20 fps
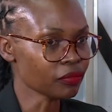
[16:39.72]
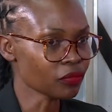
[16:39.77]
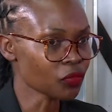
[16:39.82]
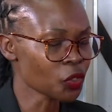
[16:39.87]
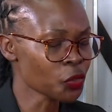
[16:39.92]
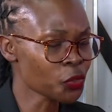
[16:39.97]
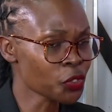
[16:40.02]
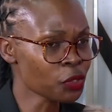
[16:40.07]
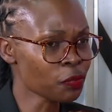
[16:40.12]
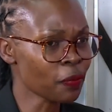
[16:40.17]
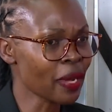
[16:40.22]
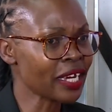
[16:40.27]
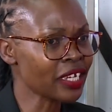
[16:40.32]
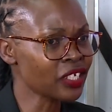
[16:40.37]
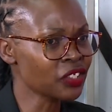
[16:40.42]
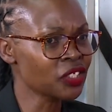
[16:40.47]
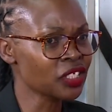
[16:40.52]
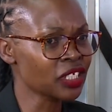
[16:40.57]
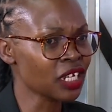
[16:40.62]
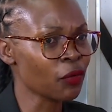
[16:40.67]
So it's
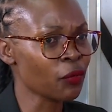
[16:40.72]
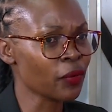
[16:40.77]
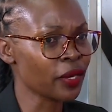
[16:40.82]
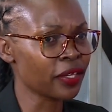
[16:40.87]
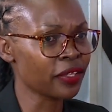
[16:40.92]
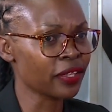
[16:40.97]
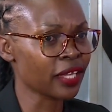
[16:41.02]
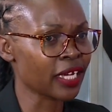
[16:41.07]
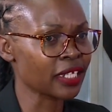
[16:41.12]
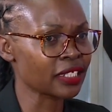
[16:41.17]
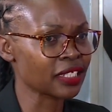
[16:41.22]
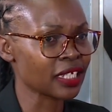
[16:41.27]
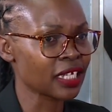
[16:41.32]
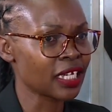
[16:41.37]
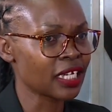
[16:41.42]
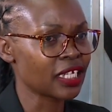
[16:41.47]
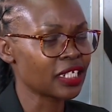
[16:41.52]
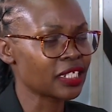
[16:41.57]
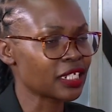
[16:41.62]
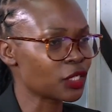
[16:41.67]
packaged in a way that
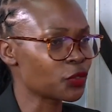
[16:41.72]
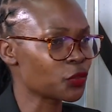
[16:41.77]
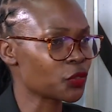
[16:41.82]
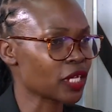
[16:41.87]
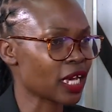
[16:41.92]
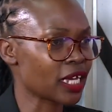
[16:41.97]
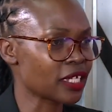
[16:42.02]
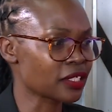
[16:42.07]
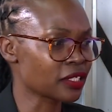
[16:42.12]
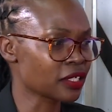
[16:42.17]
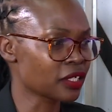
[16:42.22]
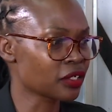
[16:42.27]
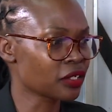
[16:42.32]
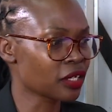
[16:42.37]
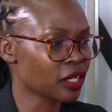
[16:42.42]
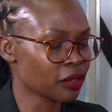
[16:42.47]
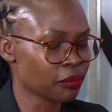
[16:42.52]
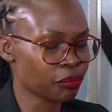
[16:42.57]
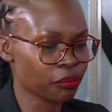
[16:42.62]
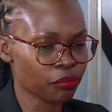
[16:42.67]
it tells you it has
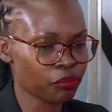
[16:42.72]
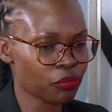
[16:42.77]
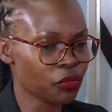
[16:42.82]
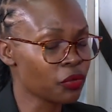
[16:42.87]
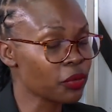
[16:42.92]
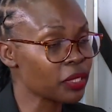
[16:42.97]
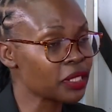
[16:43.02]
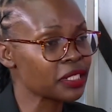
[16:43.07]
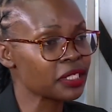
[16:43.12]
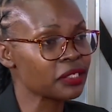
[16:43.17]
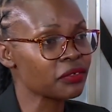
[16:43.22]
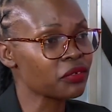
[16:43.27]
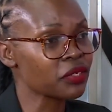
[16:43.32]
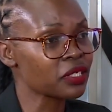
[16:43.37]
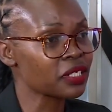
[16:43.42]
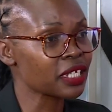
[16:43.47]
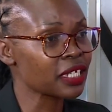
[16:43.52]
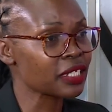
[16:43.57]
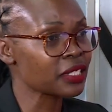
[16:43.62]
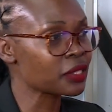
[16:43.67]
great
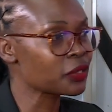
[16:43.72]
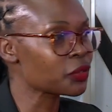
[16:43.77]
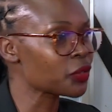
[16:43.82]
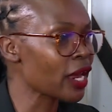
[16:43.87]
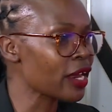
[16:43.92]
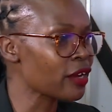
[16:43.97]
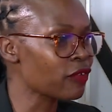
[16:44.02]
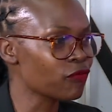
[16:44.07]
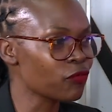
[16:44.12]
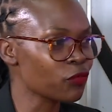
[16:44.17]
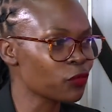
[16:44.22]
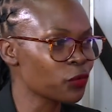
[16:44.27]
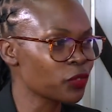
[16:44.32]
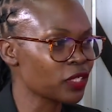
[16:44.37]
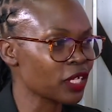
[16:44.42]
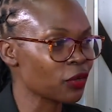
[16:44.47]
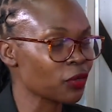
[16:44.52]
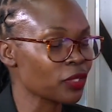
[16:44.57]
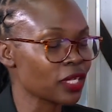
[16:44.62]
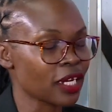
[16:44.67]
ingredients, dried fruits
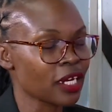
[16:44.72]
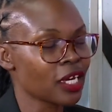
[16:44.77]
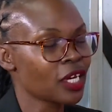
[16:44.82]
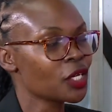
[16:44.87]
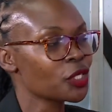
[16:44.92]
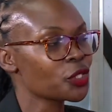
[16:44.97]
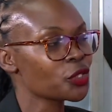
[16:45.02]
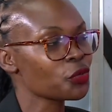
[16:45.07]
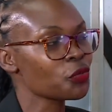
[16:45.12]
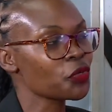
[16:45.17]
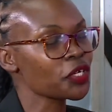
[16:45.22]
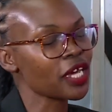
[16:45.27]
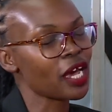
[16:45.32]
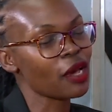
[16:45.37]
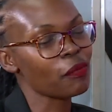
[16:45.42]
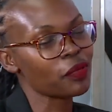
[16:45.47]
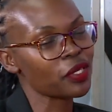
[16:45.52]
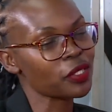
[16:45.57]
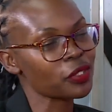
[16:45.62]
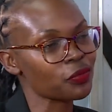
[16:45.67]
and all that. So what
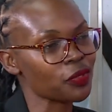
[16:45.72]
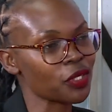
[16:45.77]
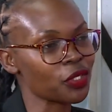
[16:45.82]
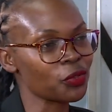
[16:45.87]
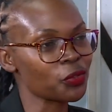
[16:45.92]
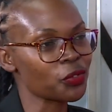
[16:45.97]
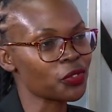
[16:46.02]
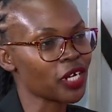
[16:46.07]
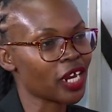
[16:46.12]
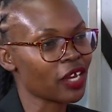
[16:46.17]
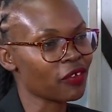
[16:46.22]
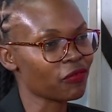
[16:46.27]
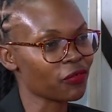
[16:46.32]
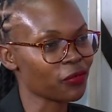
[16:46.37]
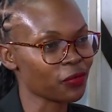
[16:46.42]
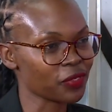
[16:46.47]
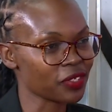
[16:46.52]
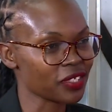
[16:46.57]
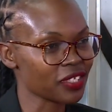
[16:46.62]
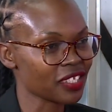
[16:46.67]
happens when you dry
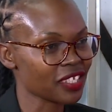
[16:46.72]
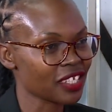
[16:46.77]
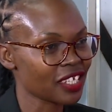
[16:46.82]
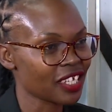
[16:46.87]
fruits?